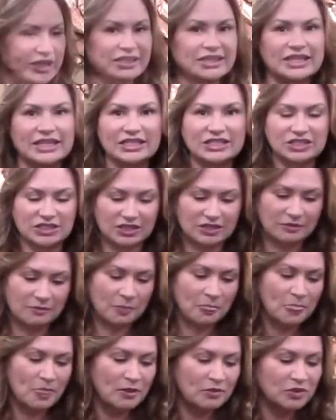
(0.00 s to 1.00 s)
at this.
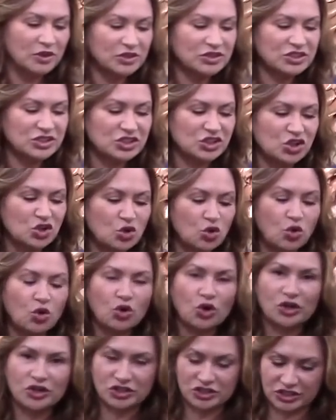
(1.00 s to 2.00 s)
This is
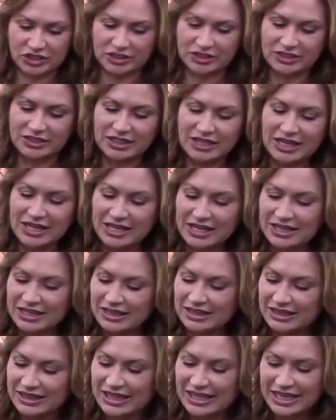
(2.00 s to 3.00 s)
gorgeous.
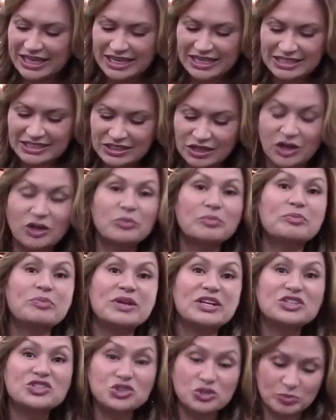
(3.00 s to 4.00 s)
These are
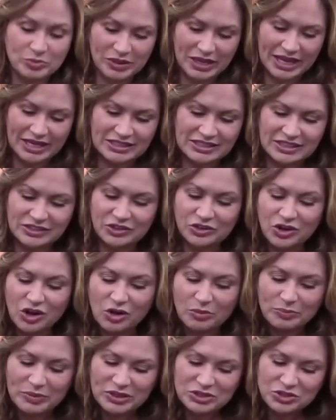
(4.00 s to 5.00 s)
pitcher plants, and they're
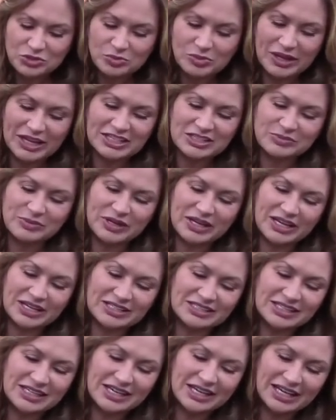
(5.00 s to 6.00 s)
called pitcher plants
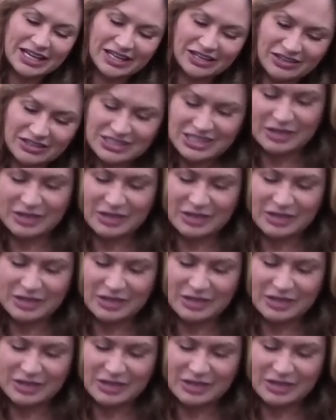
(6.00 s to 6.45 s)
because it looks